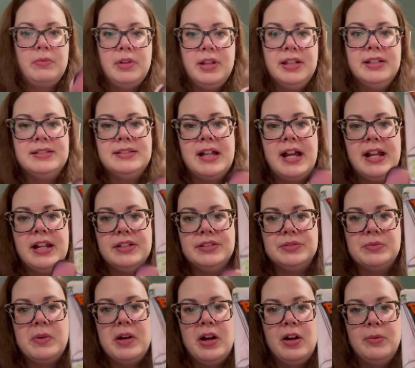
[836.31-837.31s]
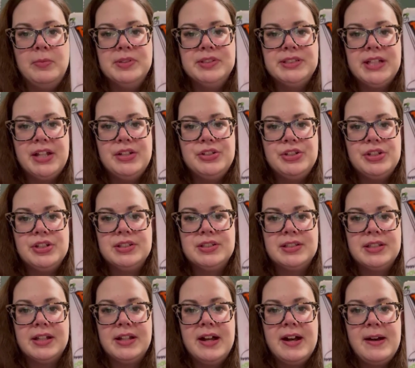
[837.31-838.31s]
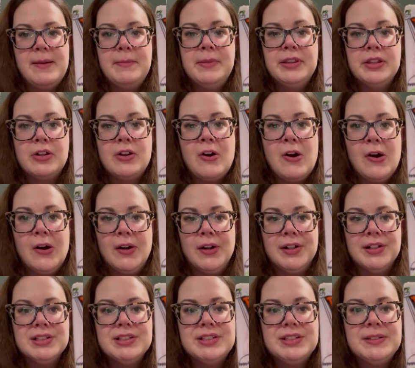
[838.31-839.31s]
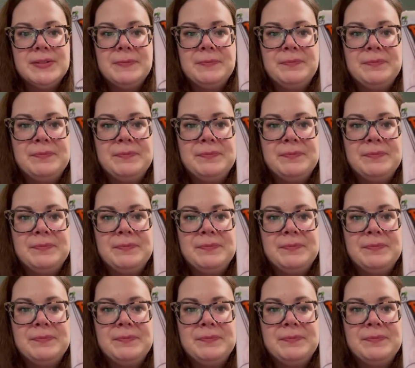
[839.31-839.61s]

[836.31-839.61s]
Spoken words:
inside as well, besides just the gum and the cards.